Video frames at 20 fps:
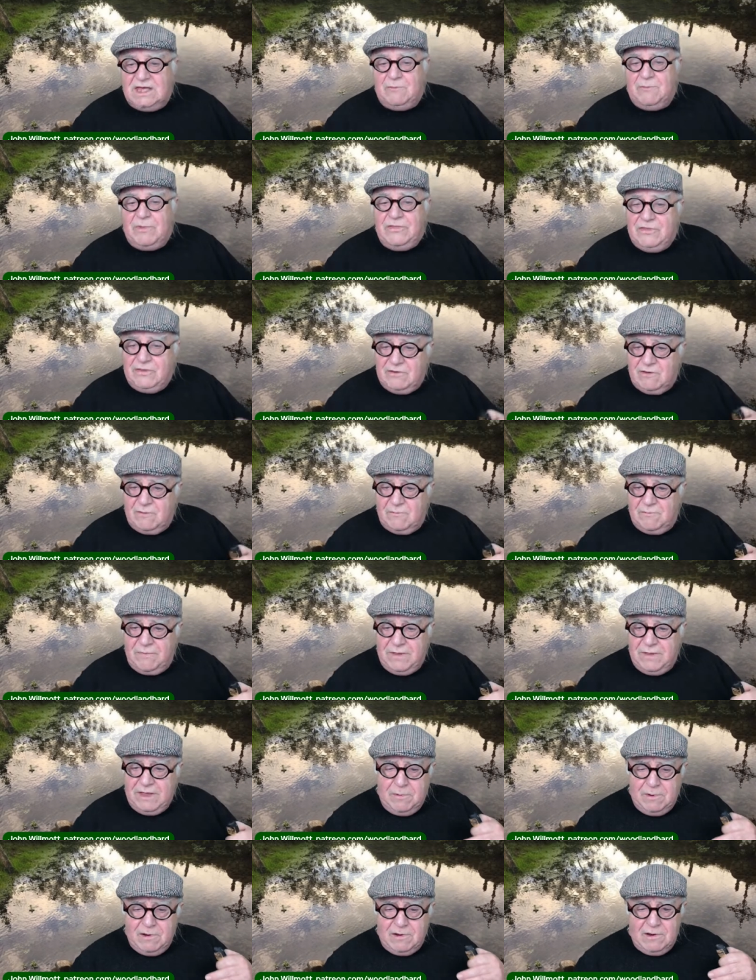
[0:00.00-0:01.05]
but the
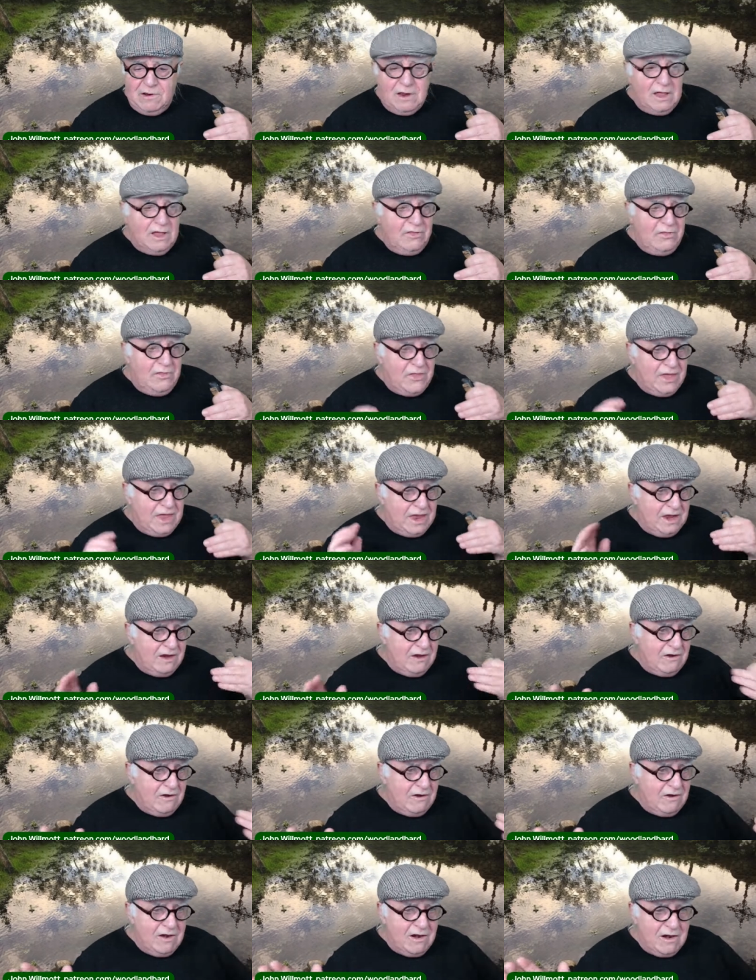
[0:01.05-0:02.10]
people are
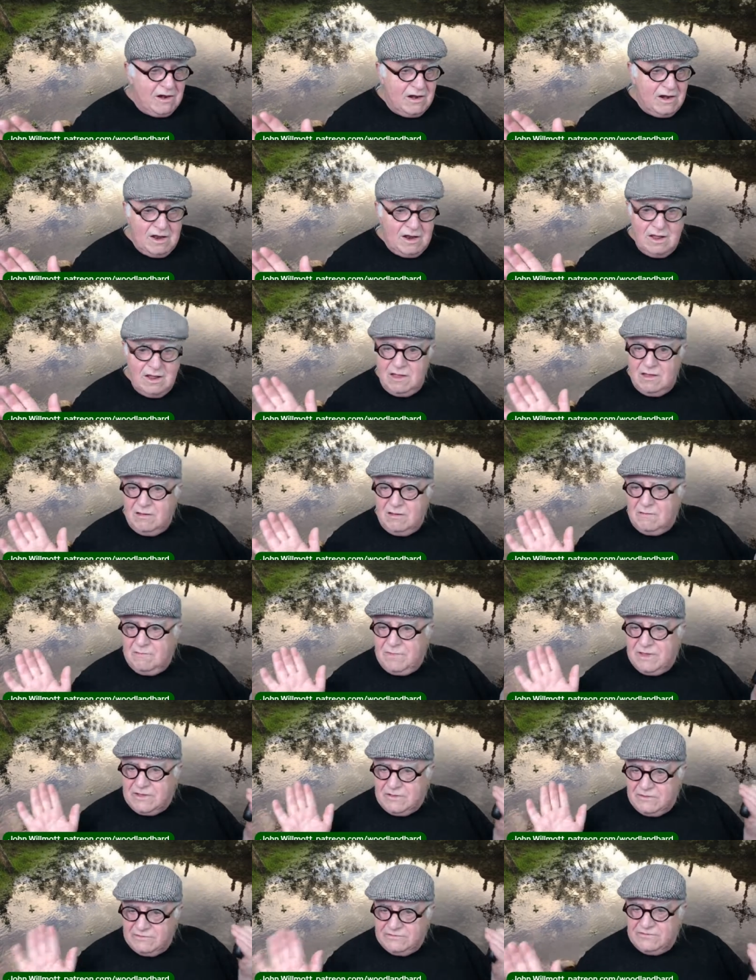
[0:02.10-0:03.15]
there uh,
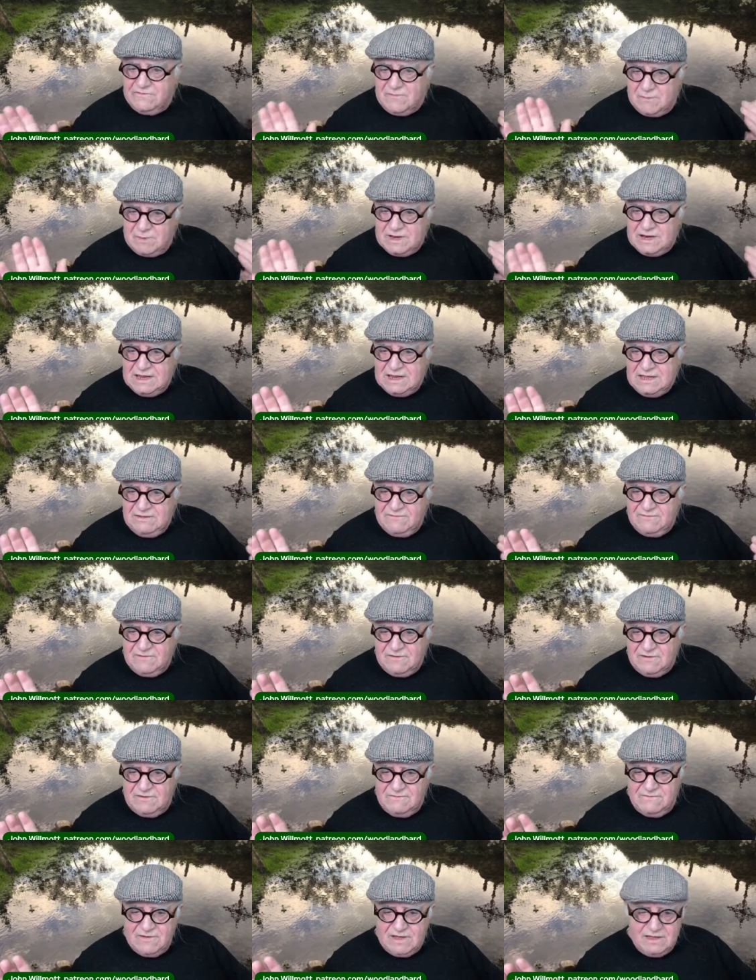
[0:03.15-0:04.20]
because of a belief
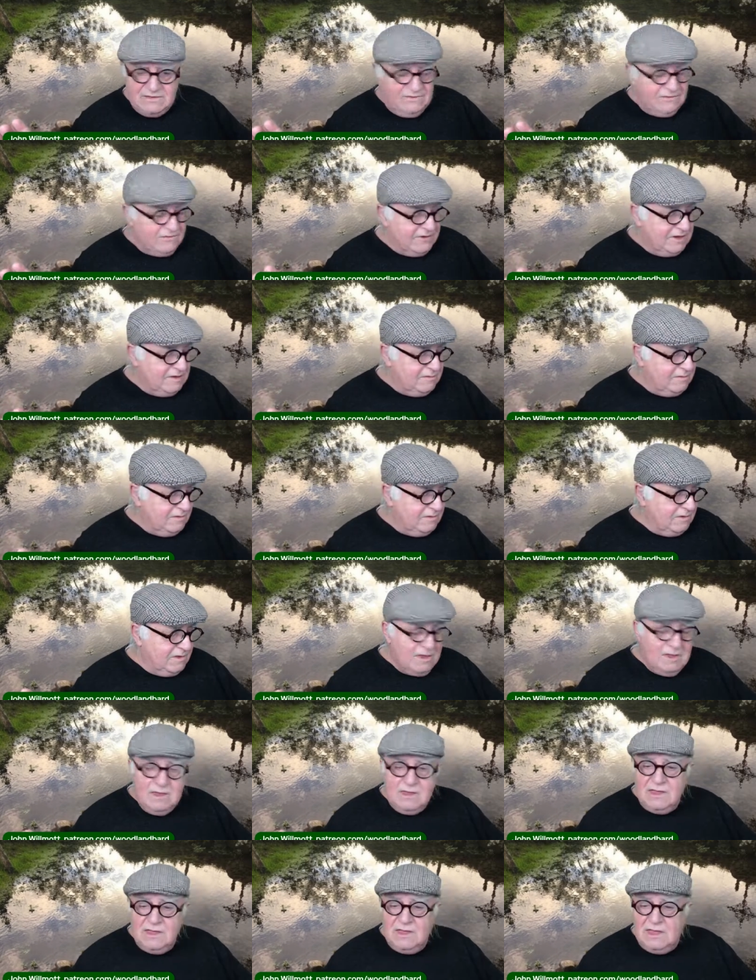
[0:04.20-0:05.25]
of unseen
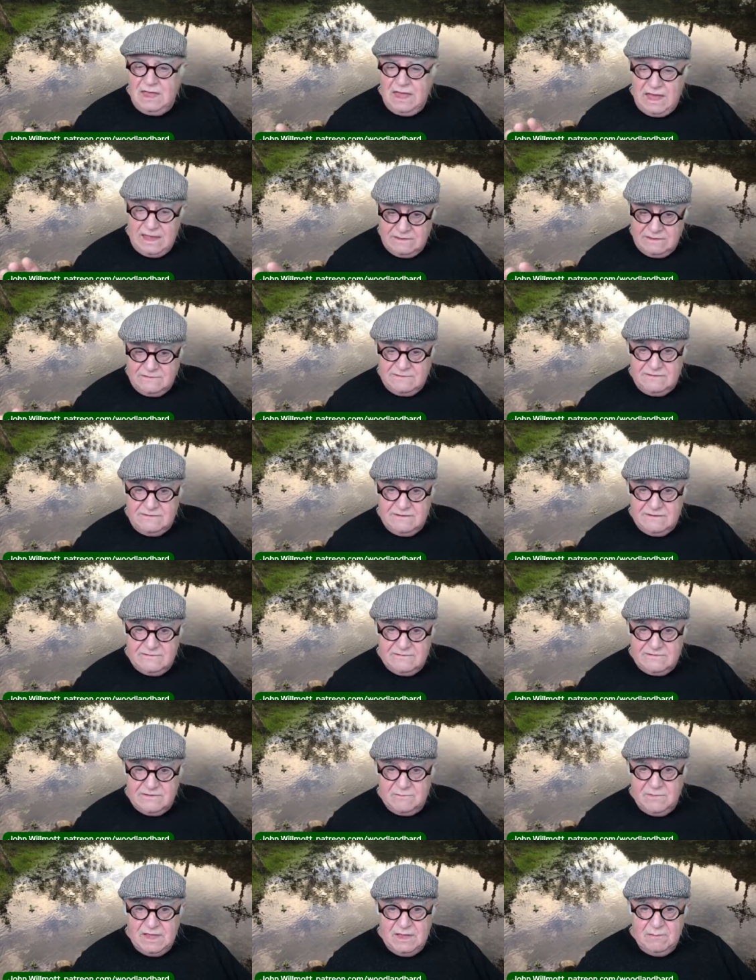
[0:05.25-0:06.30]

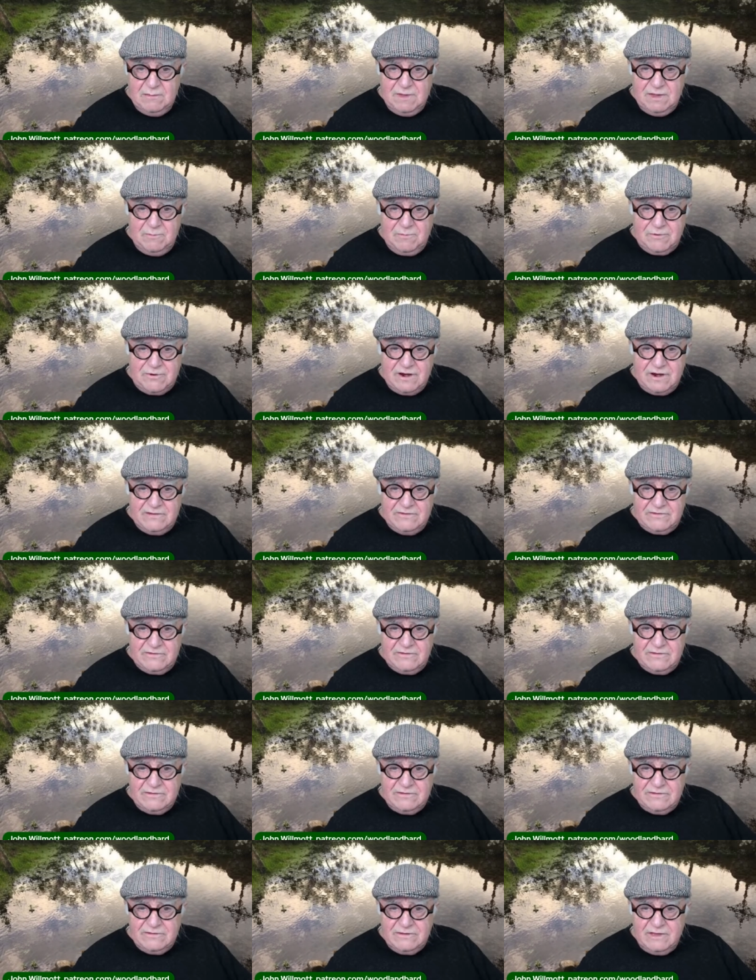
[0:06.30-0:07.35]
entities that may be
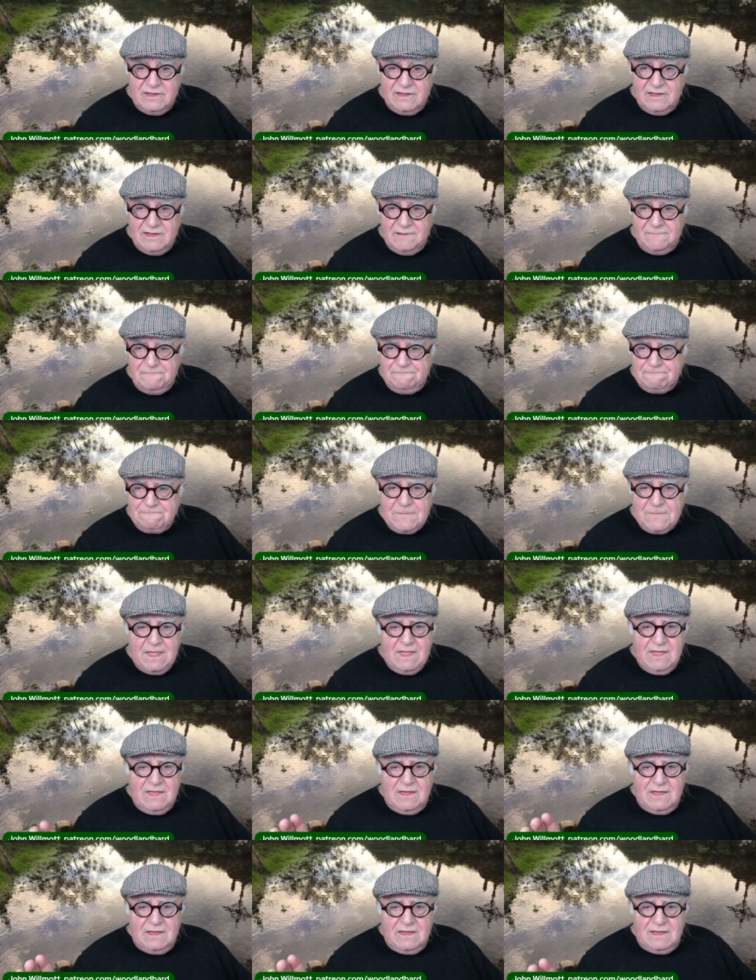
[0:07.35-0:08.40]
present. Um,
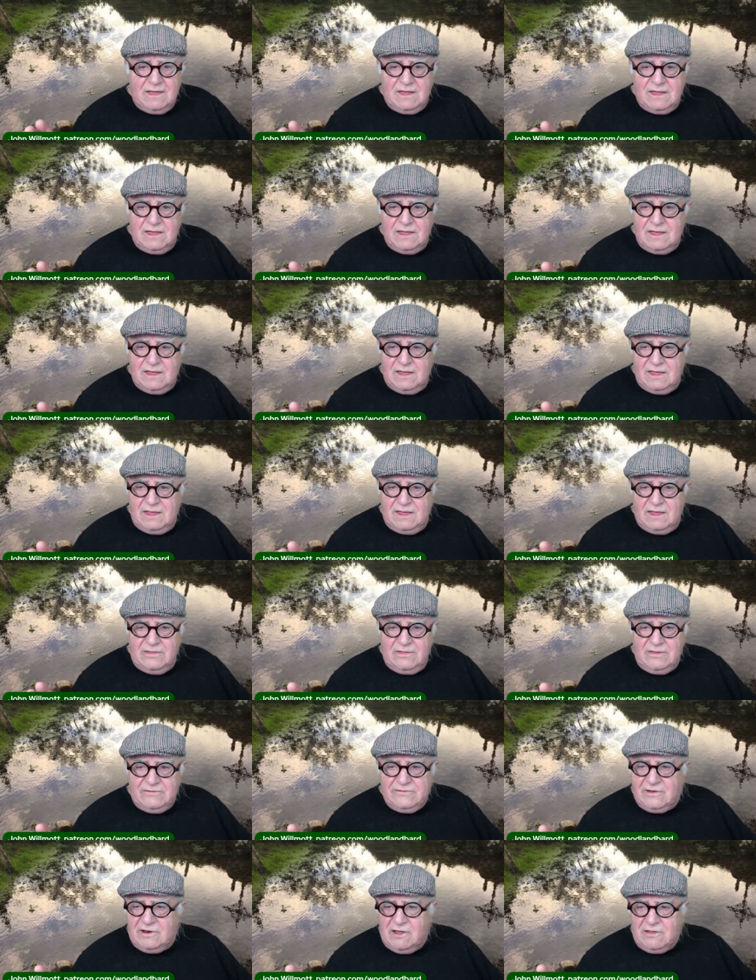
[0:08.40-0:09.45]

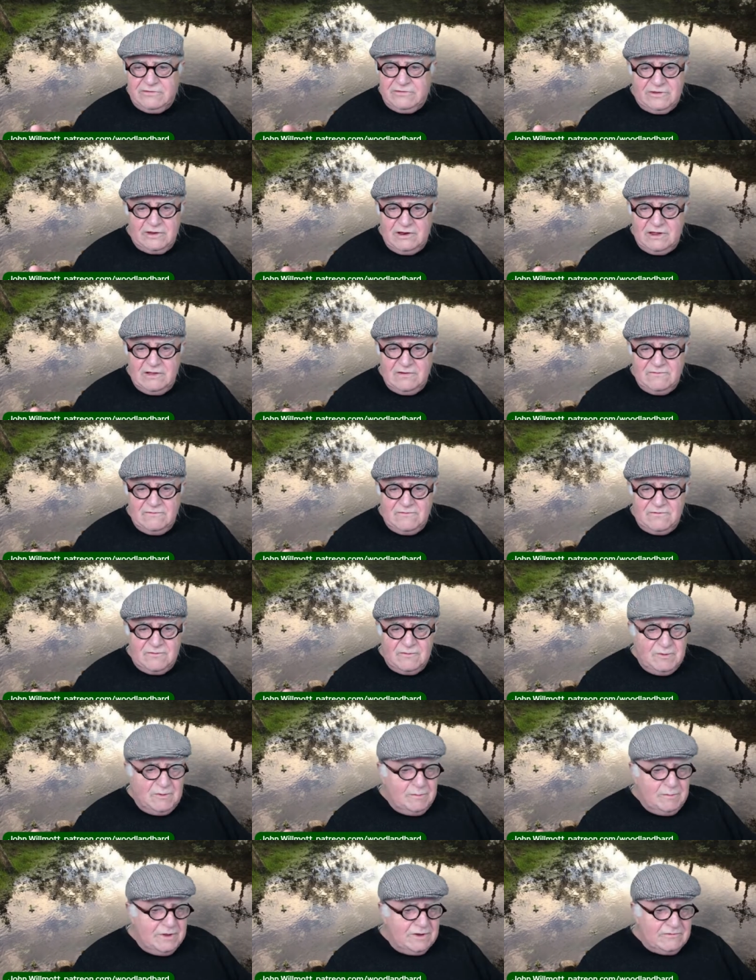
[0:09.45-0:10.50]
there's a lot to learn
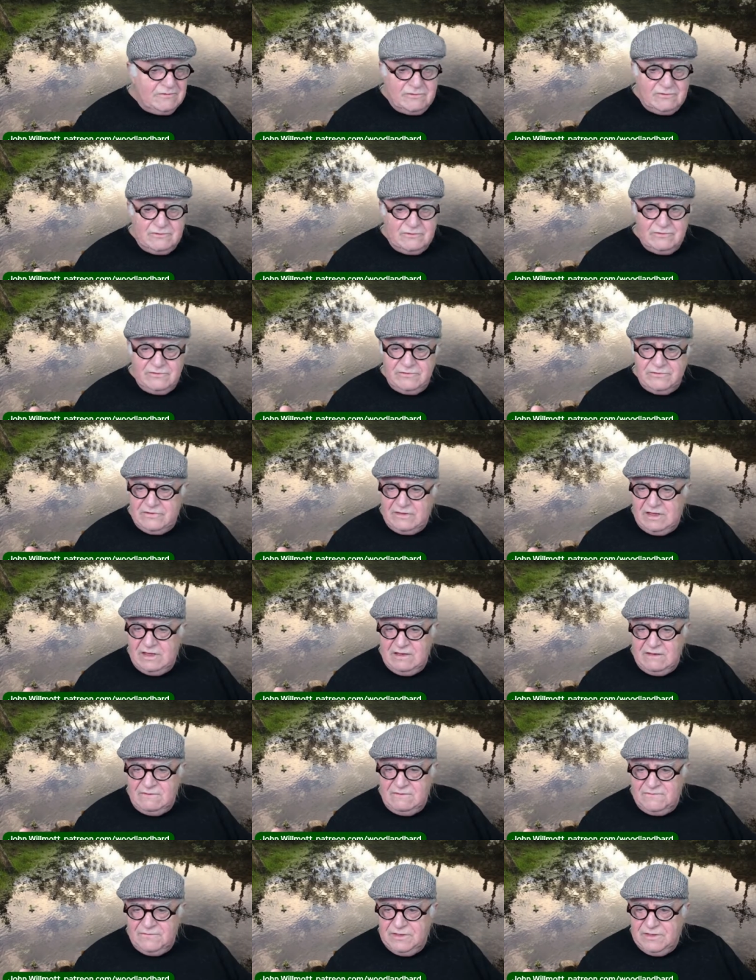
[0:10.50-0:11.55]
from the minerals
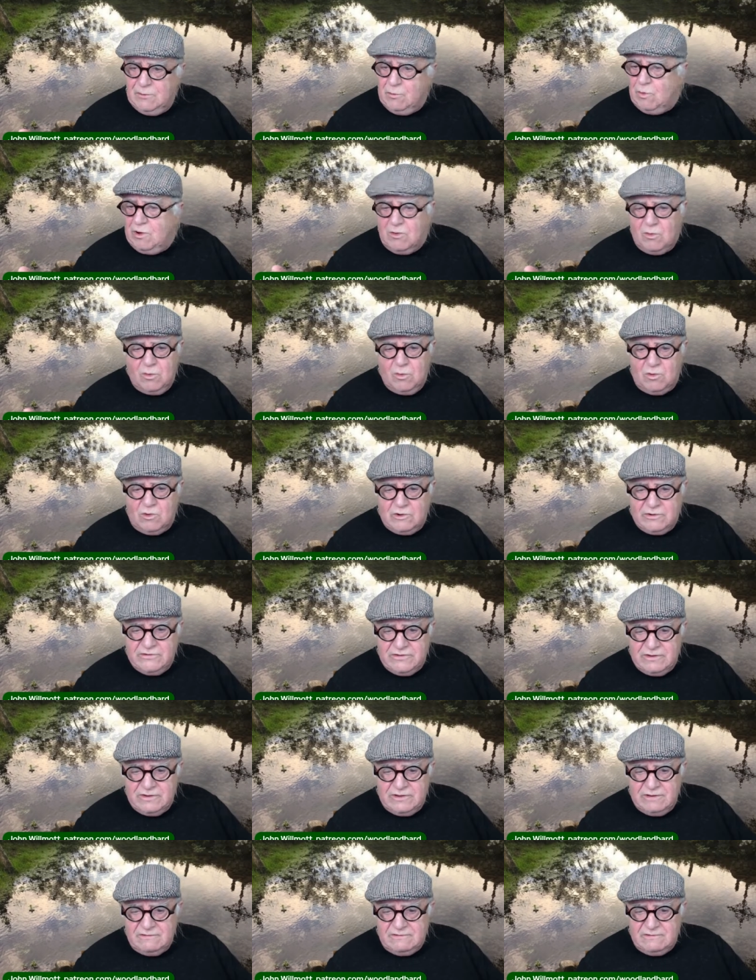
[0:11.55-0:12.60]
of the well
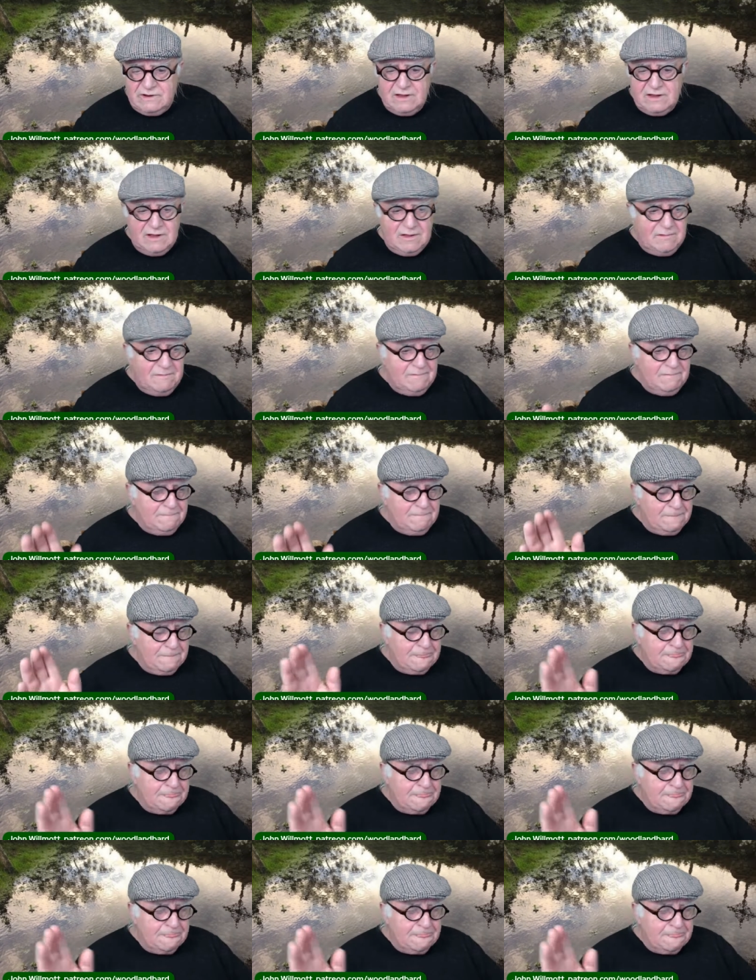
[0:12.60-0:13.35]
water. Um,